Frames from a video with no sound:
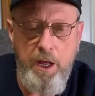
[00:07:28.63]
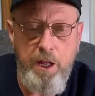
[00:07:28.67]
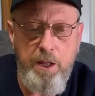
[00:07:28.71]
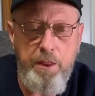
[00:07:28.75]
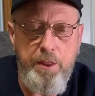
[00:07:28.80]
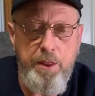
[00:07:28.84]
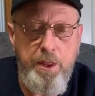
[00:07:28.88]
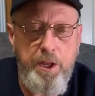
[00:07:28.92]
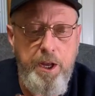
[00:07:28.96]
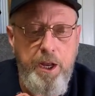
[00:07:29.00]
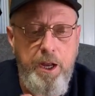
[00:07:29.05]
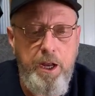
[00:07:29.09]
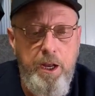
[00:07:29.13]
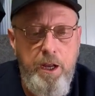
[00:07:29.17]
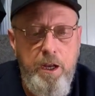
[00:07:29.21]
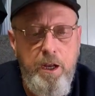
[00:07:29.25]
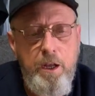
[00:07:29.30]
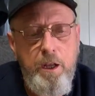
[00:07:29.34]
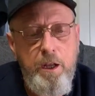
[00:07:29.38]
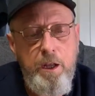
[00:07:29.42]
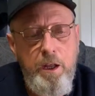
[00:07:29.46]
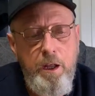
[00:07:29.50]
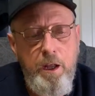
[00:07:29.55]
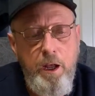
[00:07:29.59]
The
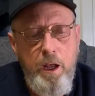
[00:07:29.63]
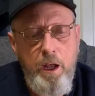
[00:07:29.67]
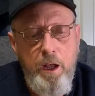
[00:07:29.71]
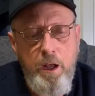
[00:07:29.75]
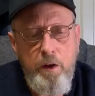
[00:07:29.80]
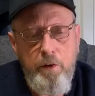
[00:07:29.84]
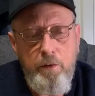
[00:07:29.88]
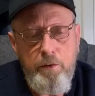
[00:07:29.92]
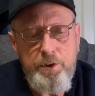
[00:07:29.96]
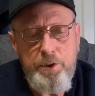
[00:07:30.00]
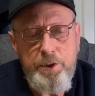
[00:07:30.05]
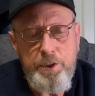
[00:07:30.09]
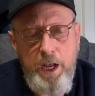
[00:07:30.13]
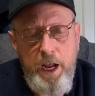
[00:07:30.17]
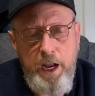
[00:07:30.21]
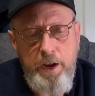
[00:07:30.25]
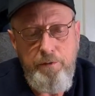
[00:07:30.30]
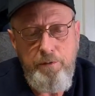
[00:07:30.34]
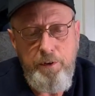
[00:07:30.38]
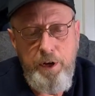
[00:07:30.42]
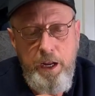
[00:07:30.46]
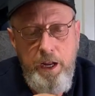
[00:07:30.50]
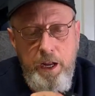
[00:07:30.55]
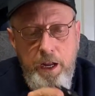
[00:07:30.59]

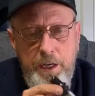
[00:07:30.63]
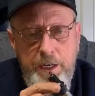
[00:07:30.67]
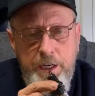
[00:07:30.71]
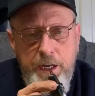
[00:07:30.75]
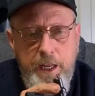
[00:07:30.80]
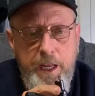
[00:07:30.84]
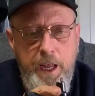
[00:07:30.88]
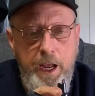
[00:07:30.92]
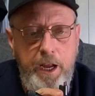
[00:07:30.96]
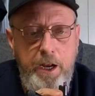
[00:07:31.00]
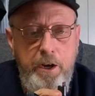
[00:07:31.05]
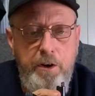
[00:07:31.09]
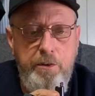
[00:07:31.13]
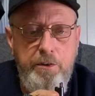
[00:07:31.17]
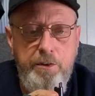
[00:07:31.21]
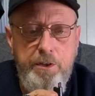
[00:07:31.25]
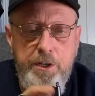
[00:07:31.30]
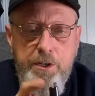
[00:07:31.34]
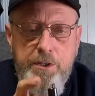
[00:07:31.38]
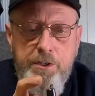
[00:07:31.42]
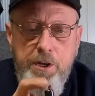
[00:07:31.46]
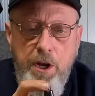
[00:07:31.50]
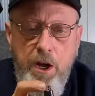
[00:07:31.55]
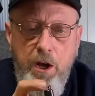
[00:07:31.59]
safety indicator
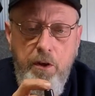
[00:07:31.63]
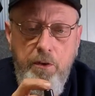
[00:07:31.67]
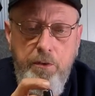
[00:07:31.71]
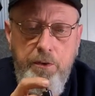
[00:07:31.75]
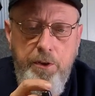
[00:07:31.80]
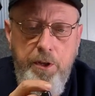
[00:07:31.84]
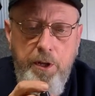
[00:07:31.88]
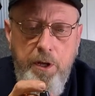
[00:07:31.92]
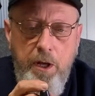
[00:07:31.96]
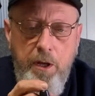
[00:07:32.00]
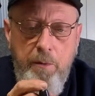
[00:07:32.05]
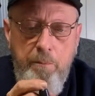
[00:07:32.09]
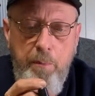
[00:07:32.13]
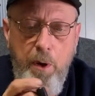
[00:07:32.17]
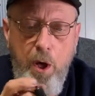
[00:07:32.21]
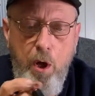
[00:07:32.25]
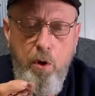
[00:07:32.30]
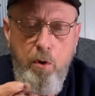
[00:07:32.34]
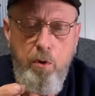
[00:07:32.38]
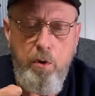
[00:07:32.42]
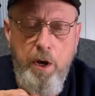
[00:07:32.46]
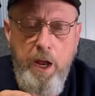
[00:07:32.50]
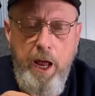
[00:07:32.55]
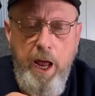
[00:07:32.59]
that's on the
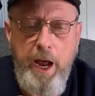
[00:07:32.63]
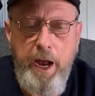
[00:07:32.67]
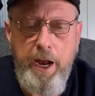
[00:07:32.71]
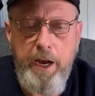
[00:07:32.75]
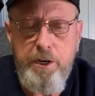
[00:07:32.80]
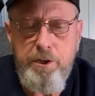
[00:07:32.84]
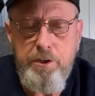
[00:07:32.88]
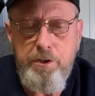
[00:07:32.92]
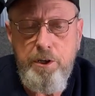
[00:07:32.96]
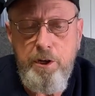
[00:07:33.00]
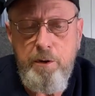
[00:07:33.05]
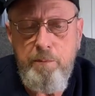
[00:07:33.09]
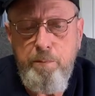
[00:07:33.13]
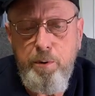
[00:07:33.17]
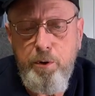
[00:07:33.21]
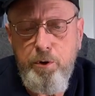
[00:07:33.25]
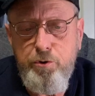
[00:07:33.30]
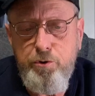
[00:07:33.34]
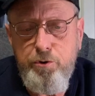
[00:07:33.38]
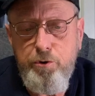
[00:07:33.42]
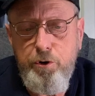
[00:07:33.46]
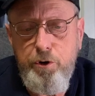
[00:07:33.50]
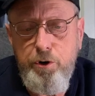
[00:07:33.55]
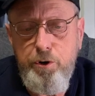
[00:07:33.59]
bolt actually
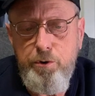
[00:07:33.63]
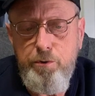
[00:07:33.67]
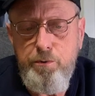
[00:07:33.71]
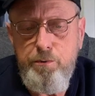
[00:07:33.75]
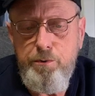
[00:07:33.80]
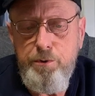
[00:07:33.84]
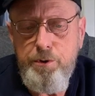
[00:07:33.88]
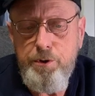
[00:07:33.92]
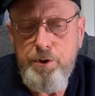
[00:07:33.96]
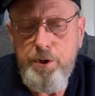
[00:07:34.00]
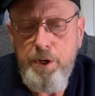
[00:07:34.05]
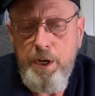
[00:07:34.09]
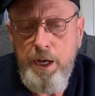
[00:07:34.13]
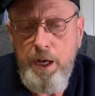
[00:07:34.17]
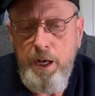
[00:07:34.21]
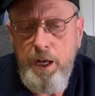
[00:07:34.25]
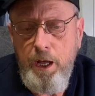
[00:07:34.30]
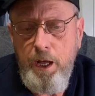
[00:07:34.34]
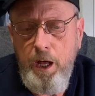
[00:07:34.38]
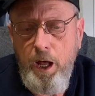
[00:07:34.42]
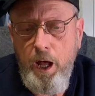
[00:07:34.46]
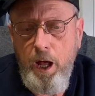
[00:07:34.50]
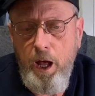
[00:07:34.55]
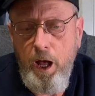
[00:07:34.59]
protrudes
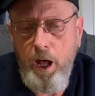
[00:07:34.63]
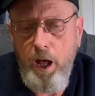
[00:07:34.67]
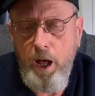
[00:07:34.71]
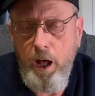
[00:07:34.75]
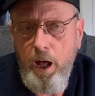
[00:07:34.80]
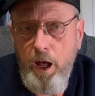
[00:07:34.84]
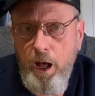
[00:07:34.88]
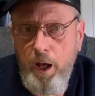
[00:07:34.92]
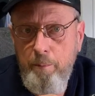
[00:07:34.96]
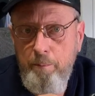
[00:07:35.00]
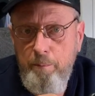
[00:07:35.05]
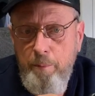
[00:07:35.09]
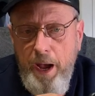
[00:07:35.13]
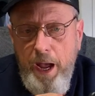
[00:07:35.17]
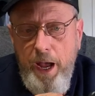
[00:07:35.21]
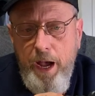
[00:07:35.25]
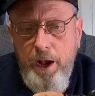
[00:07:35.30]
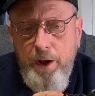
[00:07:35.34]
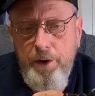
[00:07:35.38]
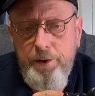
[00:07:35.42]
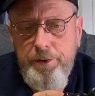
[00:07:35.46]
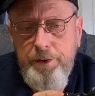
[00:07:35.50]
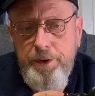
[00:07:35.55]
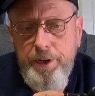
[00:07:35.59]

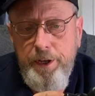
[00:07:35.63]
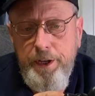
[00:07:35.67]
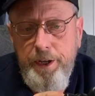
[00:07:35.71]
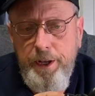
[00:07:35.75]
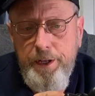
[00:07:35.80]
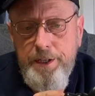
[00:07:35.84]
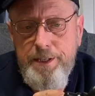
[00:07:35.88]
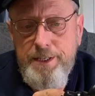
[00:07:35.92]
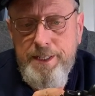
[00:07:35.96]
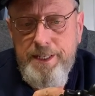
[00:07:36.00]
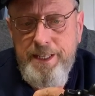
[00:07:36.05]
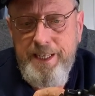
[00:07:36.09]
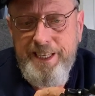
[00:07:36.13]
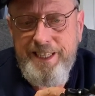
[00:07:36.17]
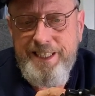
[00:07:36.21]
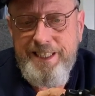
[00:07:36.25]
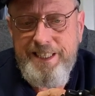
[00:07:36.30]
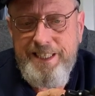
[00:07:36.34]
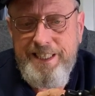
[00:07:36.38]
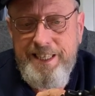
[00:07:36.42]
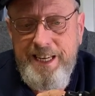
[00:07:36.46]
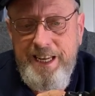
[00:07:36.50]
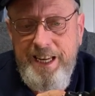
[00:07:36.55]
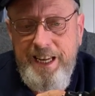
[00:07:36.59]
about a
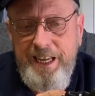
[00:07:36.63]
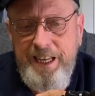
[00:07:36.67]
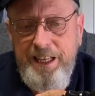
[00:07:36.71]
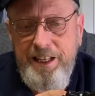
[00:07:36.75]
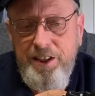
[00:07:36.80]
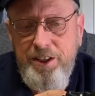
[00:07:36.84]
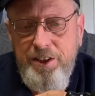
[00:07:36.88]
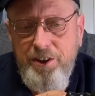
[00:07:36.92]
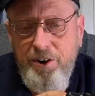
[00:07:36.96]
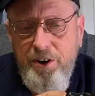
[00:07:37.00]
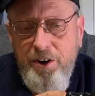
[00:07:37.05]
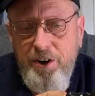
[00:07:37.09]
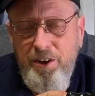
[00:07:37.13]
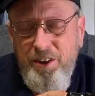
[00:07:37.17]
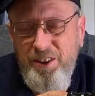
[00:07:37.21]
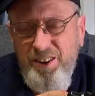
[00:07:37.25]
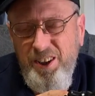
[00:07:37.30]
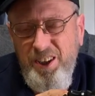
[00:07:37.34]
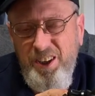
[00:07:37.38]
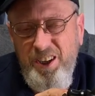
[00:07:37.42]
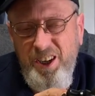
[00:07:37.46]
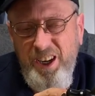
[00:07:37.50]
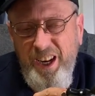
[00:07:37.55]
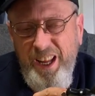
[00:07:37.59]
16th or a
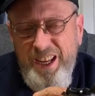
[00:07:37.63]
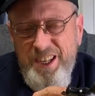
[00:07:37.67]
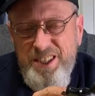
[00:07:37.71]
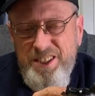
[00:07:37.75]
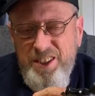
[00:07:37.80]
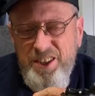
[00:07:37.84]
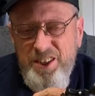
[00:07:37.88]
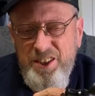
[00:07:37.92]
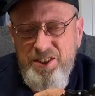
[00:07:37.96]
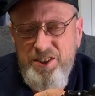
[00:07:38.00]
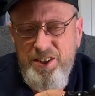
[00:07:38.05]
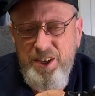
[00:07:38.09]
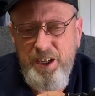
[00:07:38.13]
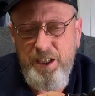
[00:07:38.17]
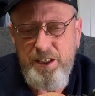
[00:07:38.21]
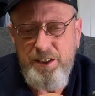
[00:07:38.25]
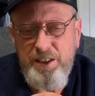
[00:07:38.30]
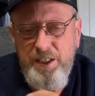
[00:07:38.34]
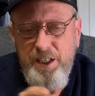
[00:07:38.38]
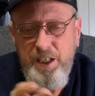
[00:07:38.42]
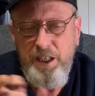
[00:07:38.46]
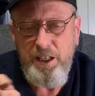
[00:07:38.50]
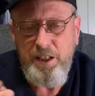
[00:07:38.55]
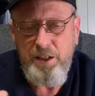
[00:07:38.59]
little less than a
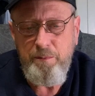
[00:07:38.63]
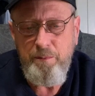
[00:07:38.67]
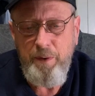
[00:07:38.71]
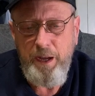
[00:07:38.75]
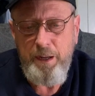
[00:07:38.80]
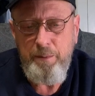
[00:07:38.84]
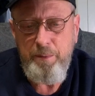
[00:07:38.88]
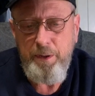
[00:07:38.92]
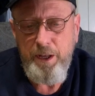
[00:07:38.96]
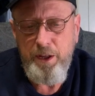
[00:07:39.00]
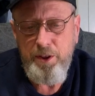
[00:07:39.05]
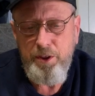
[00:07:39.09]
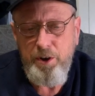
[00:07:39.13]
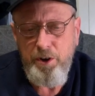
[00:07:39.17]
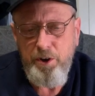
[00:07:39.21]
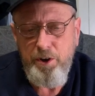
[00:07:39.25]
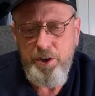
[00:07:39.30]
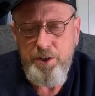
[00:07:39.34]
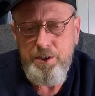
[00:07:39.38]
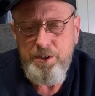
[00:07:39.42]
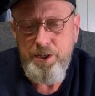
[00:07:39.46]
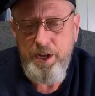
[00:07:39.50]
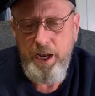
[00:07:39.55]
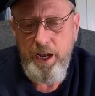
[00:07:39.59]
16th, maybe a
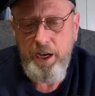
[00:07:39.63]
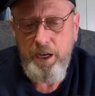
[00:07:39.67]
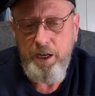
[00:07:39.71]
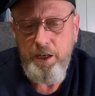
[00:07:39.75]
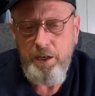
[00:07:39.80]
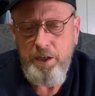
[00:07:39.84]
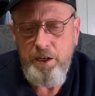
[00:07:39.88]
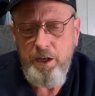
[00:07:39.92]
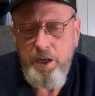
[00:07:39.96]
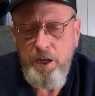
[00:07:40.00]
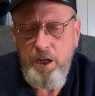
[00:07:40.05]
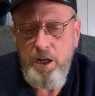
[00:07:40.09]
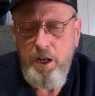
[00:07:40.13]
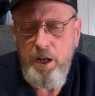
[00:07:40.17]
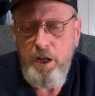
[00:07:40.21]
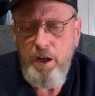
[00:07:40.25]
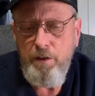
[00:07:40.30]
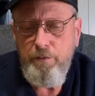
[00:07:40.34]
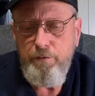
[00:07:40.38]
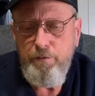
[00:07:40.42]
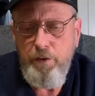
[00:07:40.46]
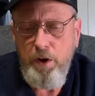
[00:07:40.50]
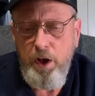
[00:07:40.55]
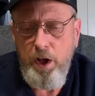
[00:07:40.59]
32nd
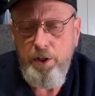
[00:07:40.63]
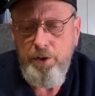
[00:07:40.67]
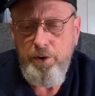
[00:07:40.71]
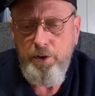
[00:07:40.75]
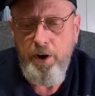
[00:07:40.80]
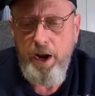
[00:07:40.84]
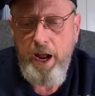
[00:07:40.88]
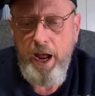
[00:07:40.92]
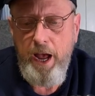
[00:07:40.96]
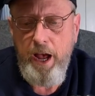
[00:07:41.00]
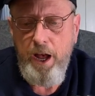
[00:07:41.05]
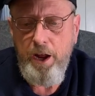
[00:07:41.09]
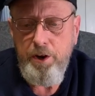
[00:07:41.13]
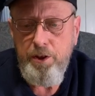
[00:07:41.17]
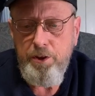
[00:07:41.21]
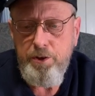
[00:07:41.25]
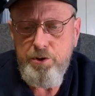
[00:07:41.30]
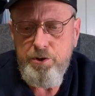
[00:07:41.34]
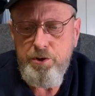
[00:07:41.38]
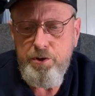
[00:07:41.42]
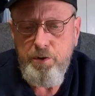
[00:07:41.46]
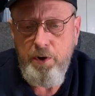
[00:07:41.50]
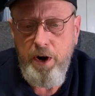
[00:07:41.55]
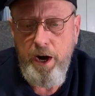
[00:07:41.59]
further out of the
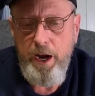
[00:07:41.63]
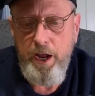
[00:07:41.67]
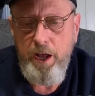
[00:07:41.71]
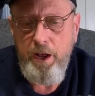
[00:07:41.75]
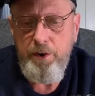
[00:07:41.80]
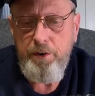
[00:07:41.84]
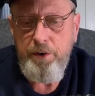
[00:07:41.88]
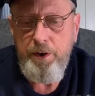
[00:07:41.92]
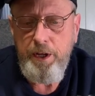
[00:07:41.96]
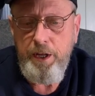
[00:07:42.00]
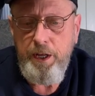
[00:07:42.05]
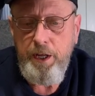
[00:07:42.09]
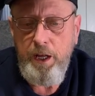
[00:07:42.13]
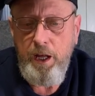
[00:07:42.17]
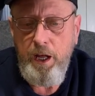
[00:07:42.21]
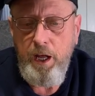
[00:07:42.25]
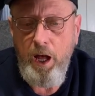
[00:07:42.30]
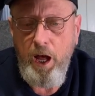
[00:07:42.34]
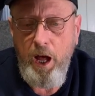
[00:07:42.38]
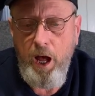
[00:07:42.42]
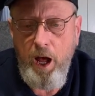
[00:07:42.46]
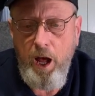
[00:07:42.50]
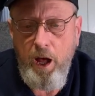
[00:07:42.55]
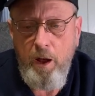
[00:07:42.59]
shroud.
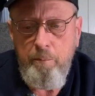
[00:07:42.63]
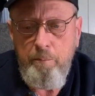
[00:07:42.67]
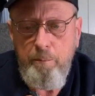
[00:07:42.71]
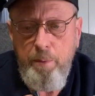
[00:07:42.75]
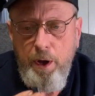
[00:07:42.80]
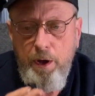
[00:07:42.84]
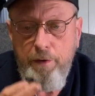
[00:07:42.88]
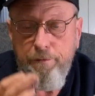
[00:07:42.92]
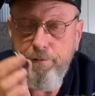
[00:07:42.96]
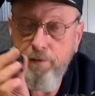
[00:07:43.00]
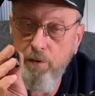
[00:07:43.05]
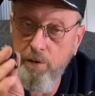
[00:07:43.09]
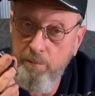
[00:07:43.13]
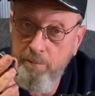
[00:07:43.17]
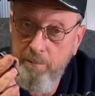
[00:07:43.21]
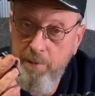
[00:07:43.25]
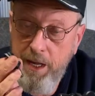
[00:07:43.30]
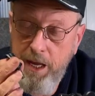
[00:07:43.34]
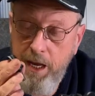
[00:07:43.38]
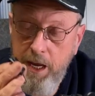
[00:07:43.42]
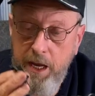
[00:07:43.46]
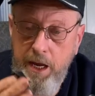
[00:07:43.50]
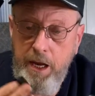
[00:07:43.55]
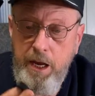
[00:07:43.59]
But for
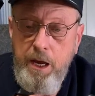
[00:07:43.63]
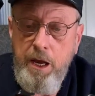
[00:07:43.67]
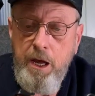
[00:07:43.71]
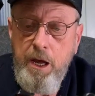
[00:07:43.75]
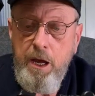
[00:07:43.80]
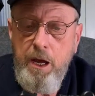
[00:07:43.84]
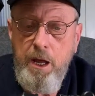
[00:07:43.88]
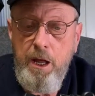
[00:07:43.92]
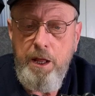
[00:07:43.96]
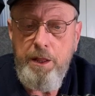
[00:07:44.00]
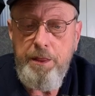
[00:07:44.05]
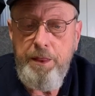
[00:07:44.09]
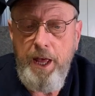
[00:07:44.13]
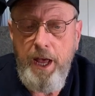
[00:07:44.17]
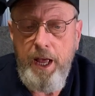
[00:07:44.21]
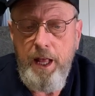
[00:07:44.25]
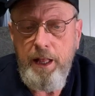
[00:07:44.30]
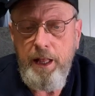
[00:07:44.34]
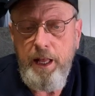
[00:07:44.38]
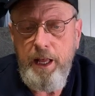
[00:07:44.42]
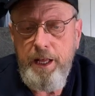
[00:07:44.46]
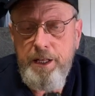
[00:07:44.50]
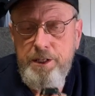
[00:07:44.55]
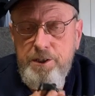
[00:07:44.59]
me, that
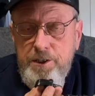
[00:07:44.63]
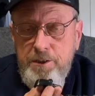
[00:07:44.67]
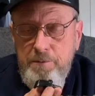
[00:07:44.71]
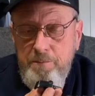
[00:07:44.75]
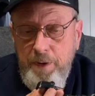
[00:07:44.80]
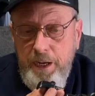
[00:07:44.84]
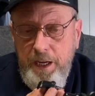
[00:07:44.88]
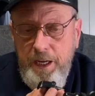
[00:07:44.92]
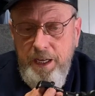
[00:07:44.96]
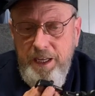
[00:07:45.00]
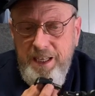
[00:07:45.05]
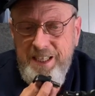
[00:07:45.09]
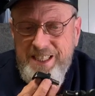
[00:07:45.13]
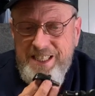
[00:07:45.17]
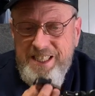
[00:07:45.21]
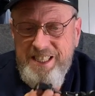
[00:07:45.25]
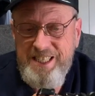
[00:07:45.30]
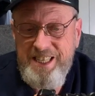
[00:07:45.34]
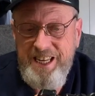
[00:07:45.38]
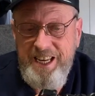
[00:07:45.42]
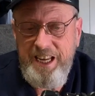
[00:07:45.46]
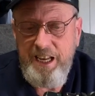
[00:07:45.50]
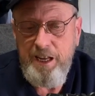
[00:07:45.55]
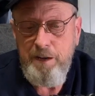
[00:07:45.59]
lets me
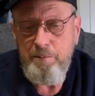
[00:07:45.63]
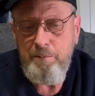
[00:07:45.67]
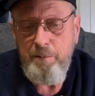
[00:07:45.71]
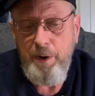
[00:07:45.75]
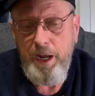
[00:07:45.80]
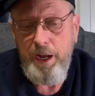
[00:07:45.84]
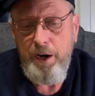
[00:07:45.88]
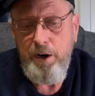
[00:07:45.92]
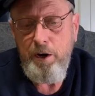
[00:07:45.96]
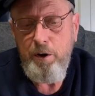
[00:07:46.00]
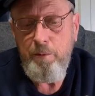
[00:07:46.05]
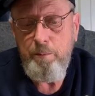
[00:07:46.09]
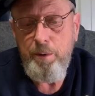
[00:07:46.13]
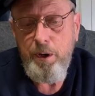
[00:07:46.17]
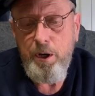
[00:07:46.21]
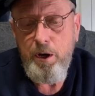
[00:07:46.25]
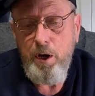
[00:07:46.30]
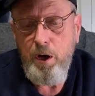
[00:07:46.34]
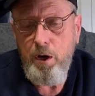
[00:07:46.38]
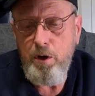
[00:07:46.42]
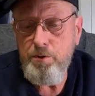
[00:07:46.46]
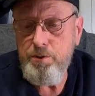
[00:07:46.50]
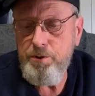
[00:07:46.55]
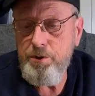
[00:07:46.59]
see it better
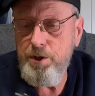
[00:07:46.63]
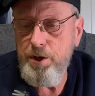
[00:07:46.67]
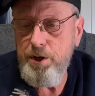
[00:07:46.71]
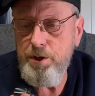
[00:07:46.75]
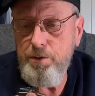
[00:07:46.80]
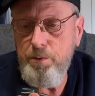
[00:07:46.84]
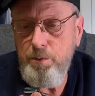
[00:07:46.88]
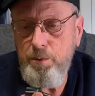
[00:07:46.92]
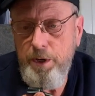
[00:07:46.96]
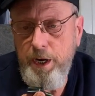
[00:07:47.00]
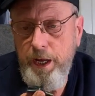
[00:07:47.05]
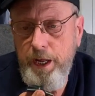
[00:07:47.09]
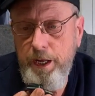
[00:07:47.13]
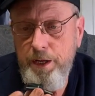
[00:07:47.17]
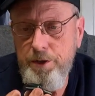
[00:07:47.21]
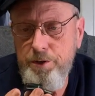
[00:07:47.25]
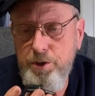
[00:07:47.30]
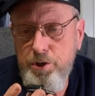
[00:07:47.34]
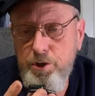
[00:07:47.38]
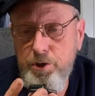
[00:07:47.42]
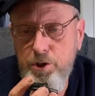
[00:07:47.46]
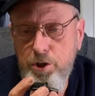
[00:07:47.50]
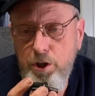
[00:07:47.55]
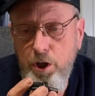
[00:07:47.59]
because this one has
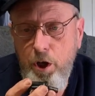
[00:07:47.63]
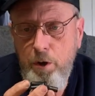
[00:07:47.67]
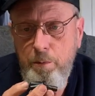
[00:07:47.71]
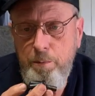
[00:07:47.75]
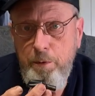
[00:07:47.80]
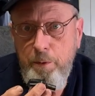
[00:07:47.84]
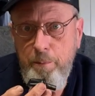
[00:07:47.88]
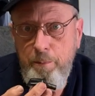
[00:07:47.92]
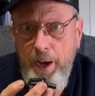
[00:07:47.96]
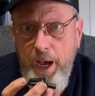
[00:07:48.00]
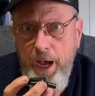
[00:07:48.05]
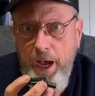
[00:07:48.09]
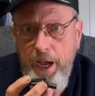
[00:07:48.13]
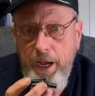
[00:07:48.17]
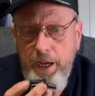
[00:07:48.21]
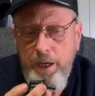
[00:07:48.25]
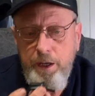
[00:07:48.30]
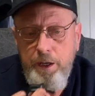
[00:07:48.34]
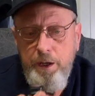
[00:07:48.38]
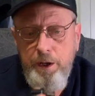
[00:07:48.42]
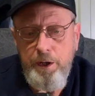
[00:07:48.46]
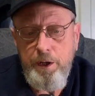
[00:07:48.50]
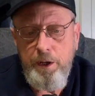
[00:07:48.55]
a sloped back.